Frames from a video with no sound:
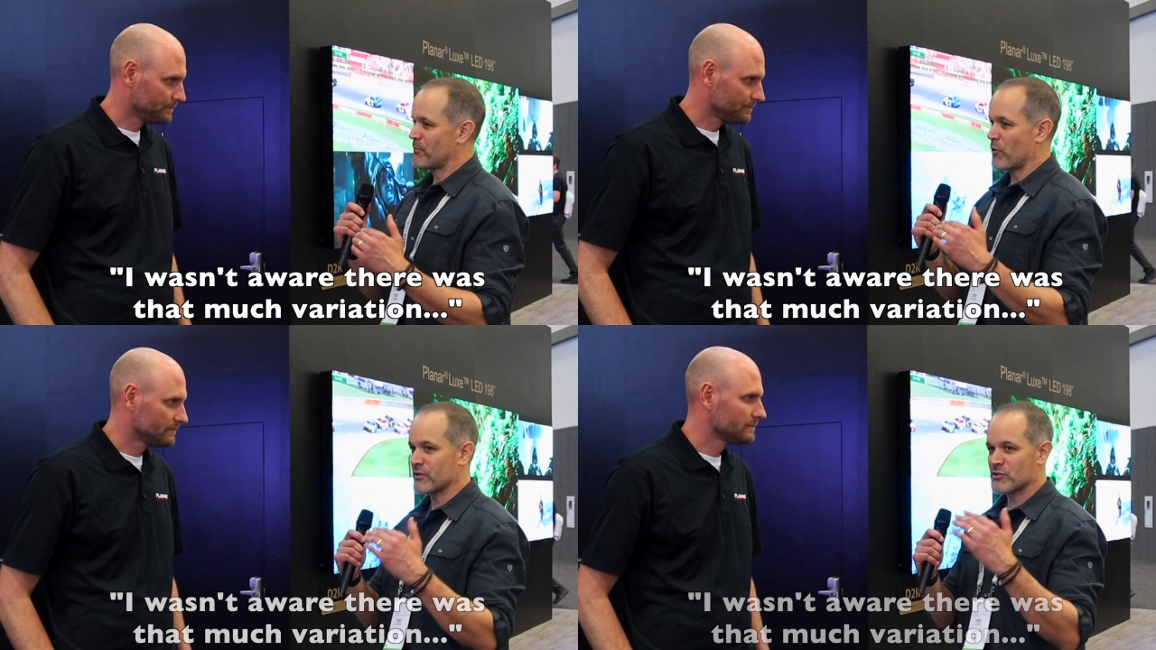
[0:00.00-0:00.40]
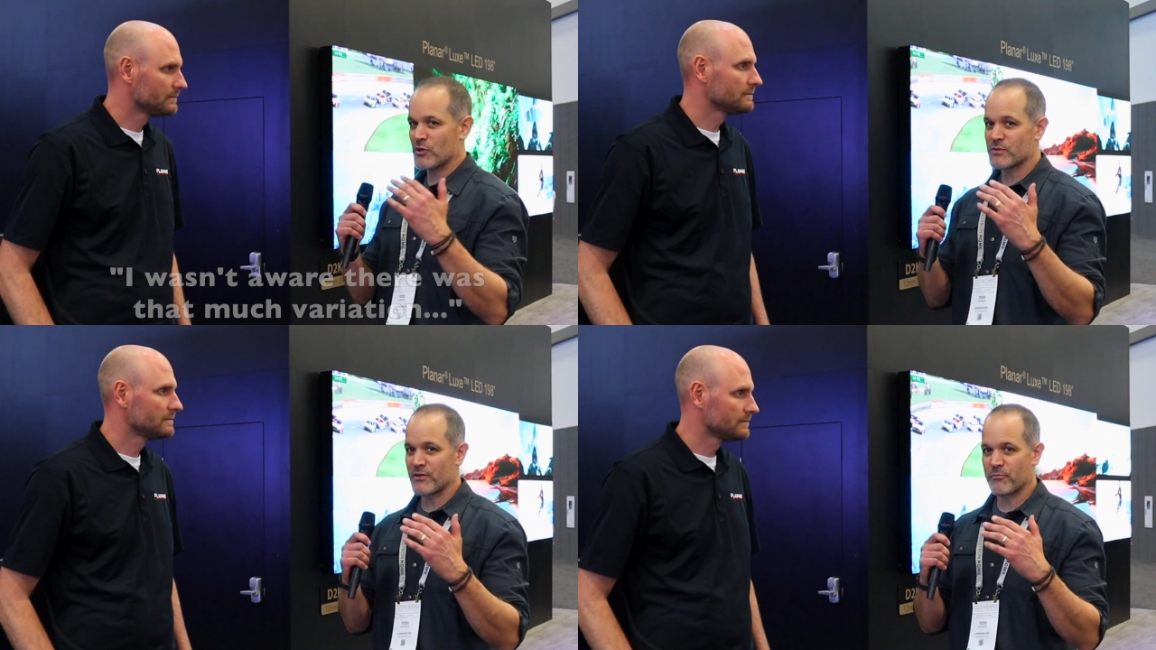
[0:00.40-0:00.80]
Speaker 1: both in
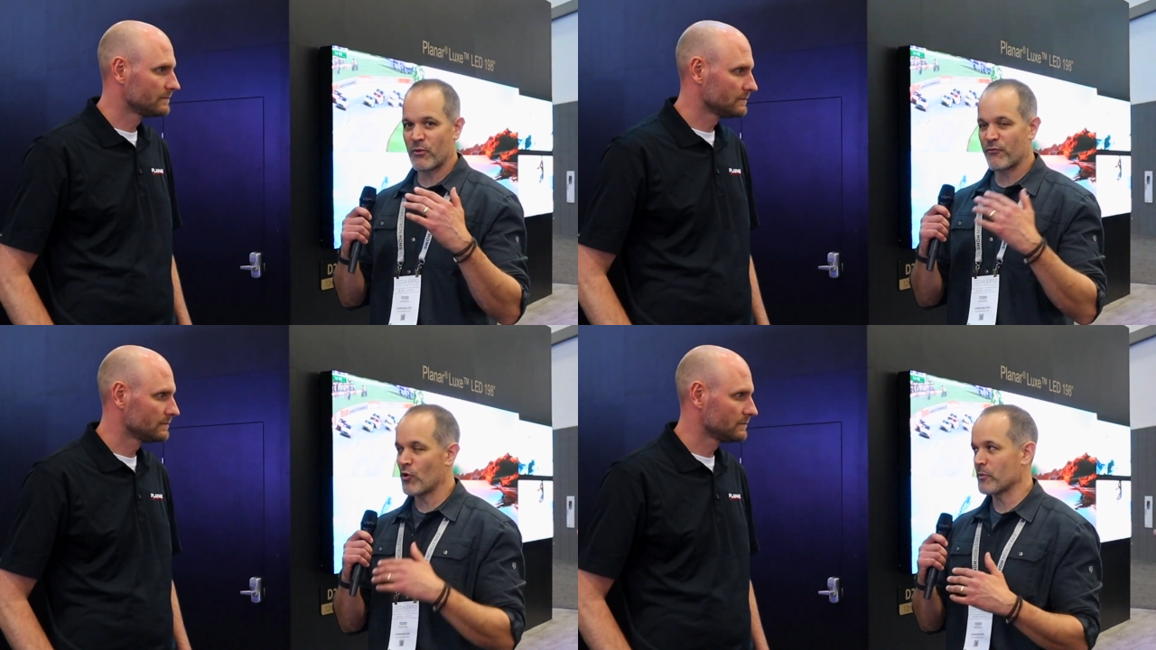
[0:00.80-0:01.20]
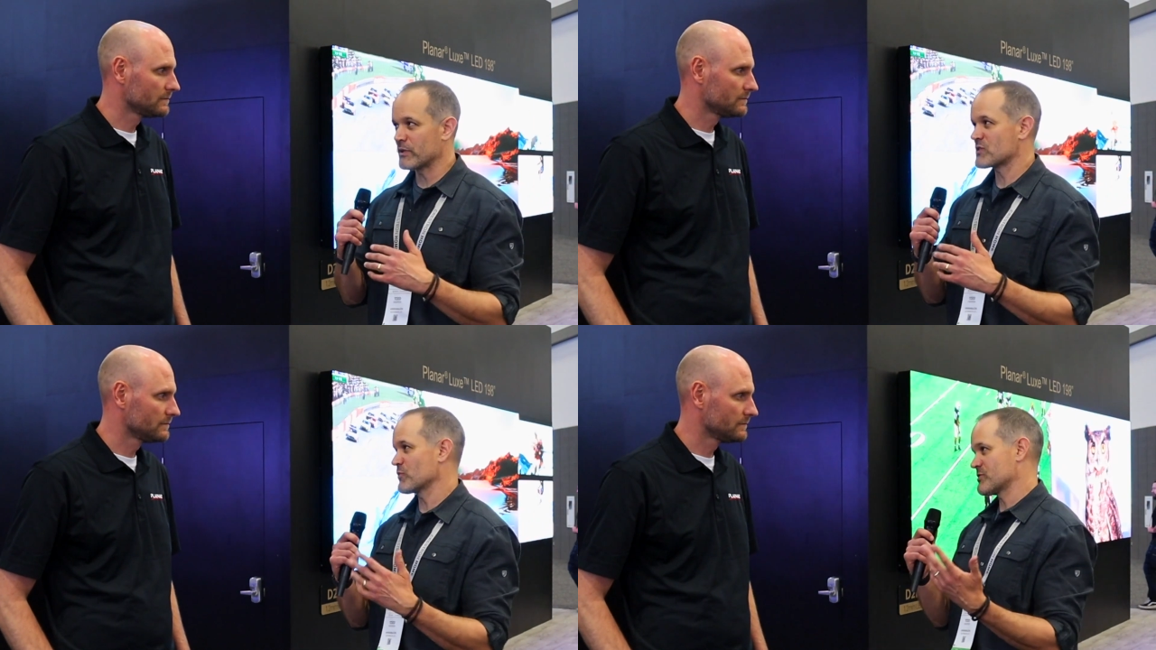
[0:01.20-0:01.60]
terms of
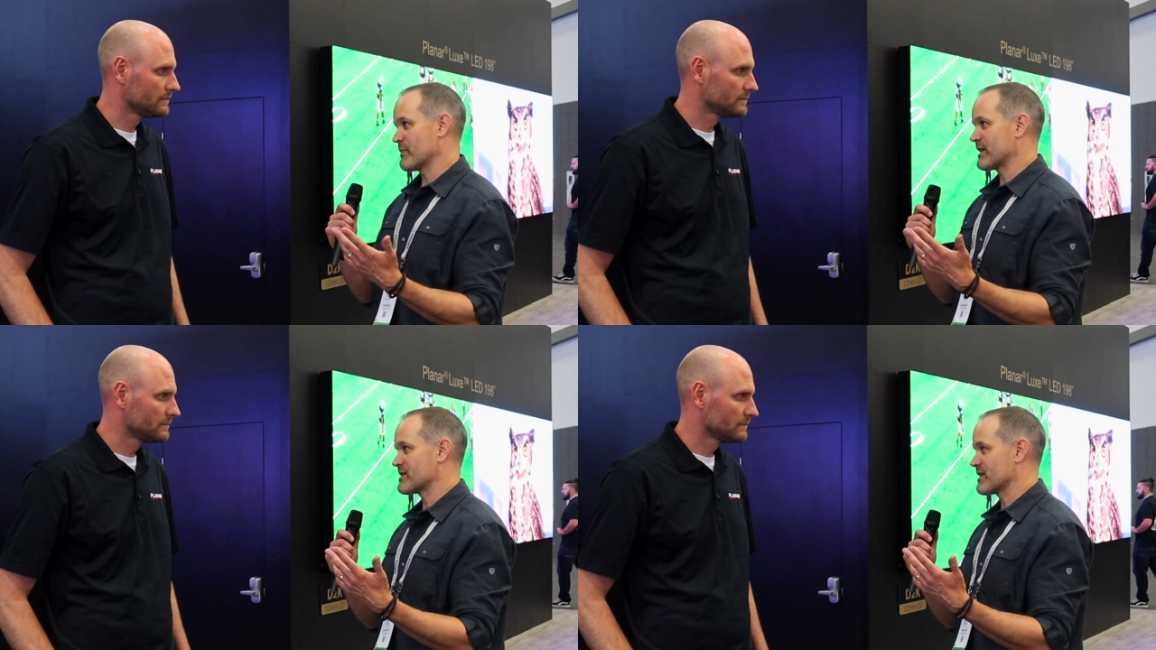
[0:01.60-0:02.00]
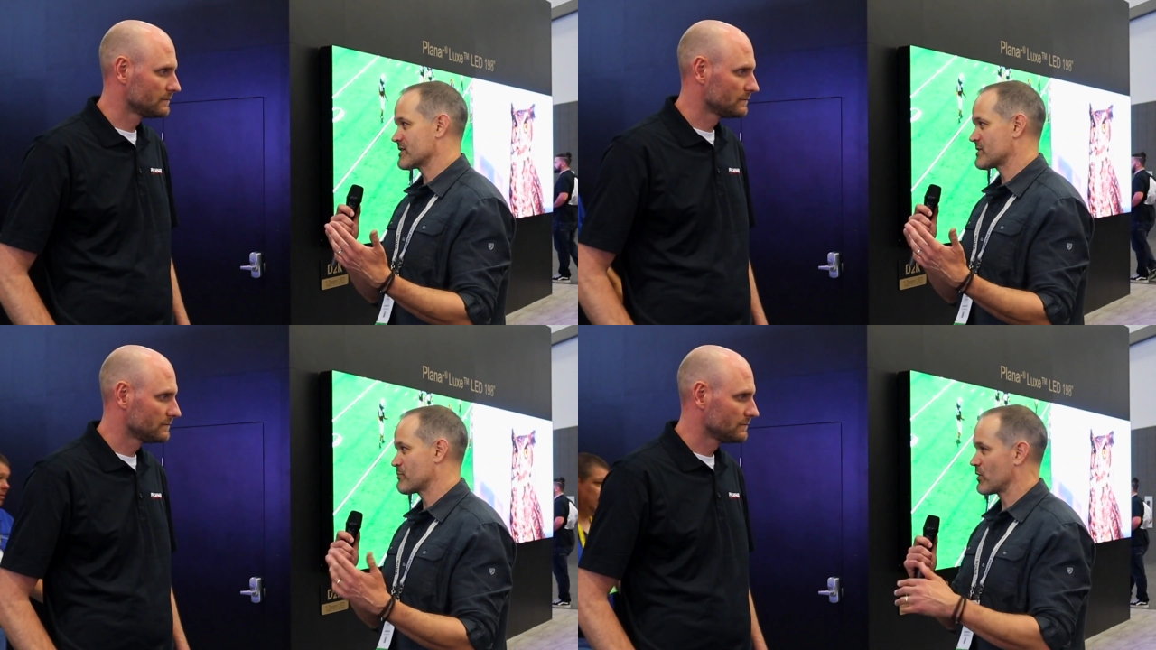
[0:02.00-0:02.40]
performance, which makes
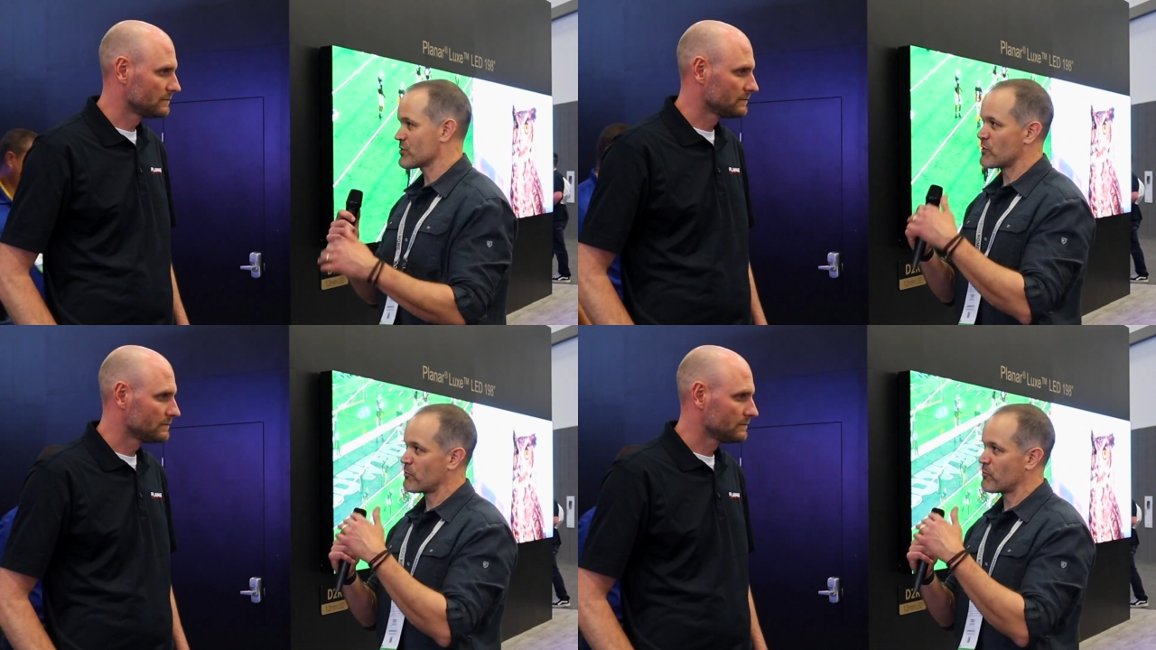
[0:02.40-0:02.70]
sense, but also